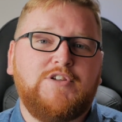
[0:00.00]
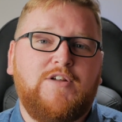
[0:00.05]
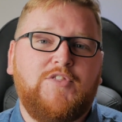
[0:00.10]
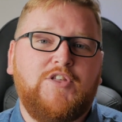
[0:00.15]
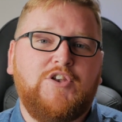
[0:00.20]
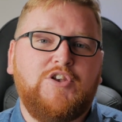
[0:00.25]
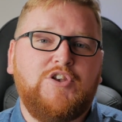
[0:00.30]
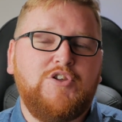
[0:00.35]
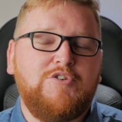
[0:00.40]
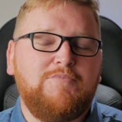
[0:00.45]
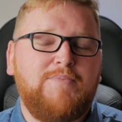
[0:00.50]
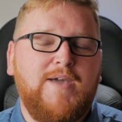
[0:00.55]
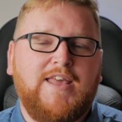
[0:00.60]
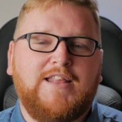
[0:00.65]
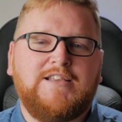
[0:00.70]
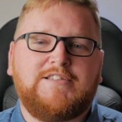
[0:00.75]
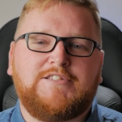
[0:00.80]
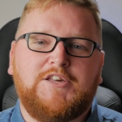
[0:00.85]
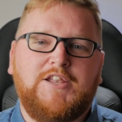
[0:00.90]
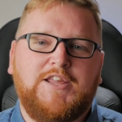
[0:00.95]
on the new
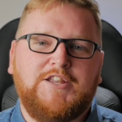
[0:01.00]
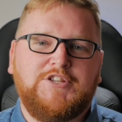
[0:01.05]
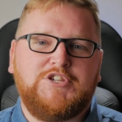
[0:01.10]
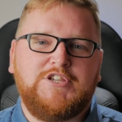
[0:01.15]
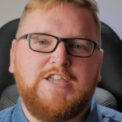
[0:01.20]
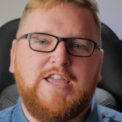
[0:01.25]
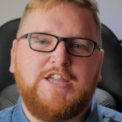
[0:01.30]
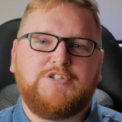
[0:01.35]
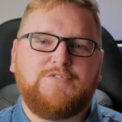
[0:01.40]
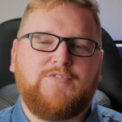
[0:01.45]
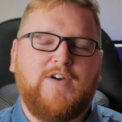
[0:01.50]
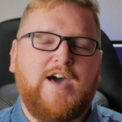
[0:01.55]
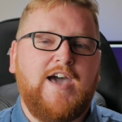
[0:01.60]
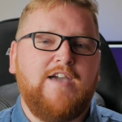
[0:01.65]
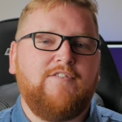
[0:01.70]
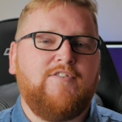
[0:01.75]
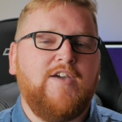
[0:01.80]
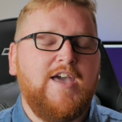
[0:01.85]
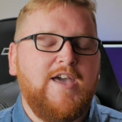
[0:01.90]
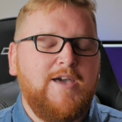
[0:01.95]
Panasonic GH5.